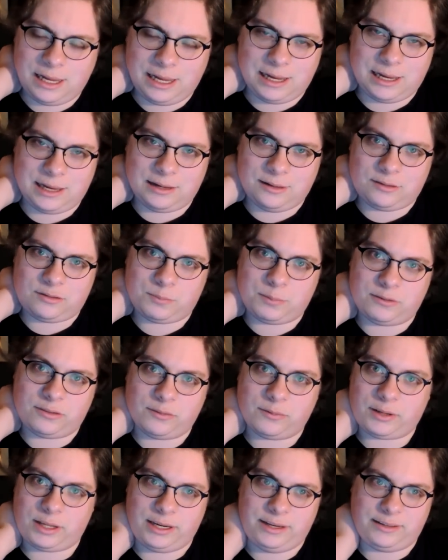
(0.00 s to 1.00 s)
and
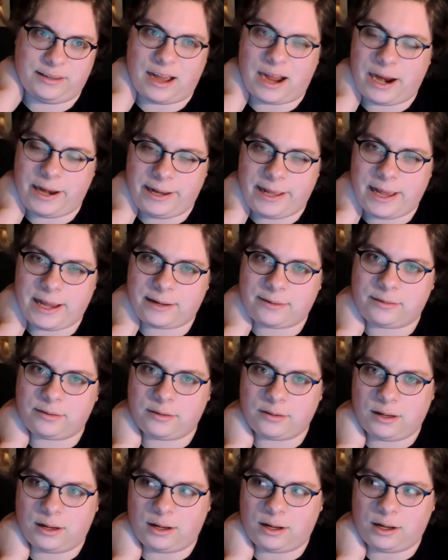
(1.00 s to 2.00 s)
specifically
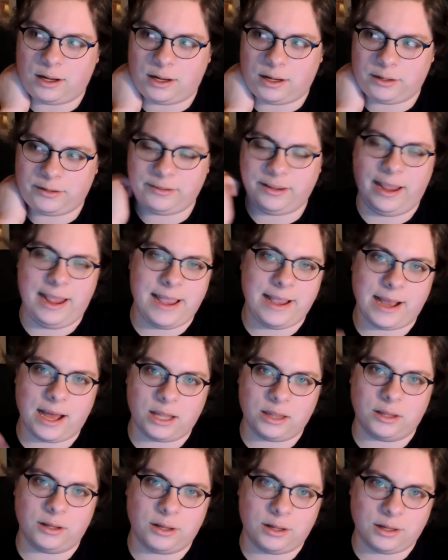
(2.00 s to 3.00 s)
didact uh, take
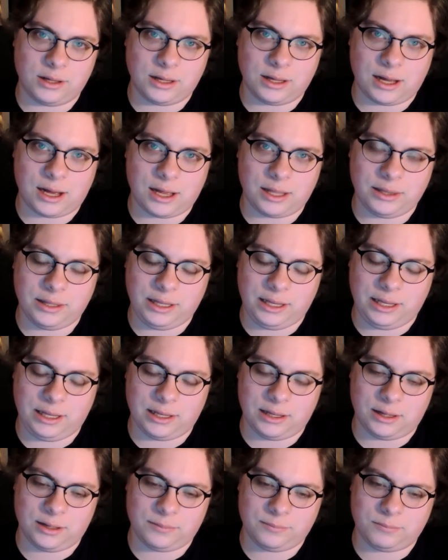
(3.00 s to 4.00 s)
on the on
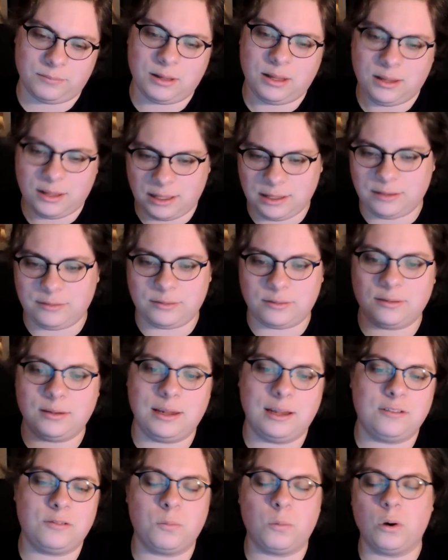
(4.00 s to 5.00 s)
the. Uh, I guess
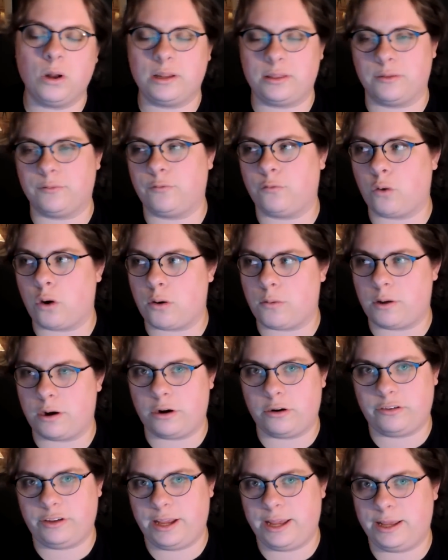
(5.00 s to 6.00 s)
that's more like the
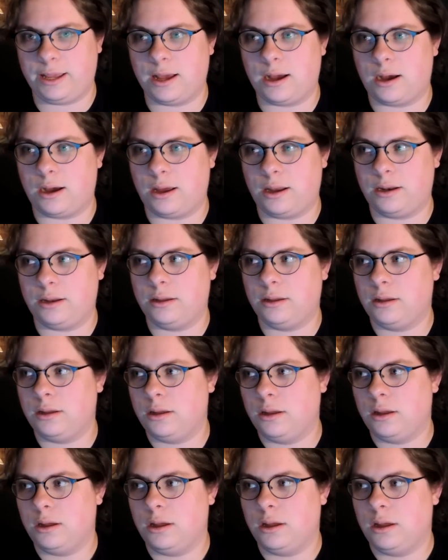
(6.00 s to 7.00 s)
forerunner take on
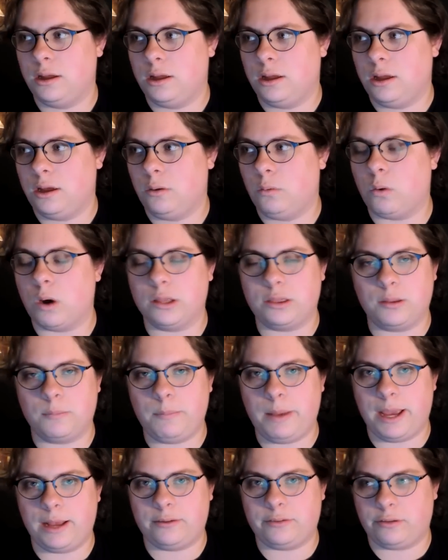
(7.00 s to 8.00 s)
what the
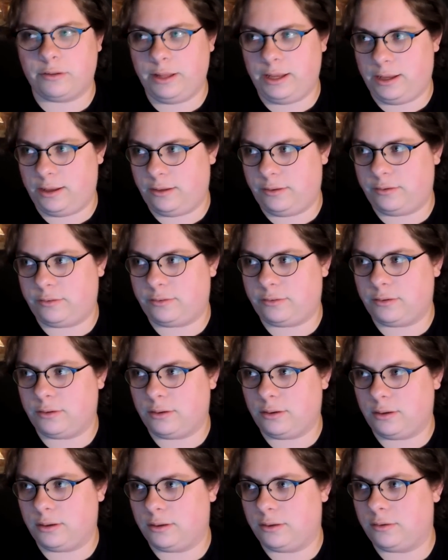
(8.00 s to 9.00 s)
mantle is.
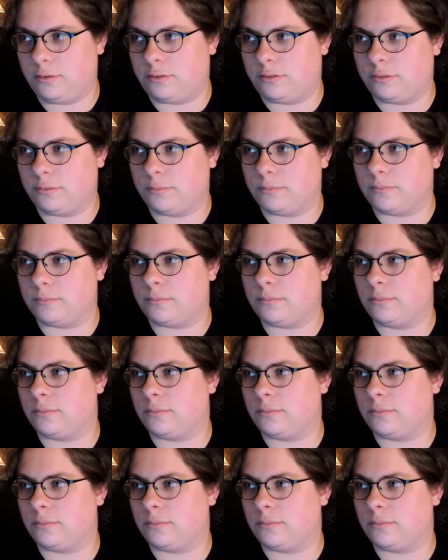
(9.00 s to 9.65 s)
Is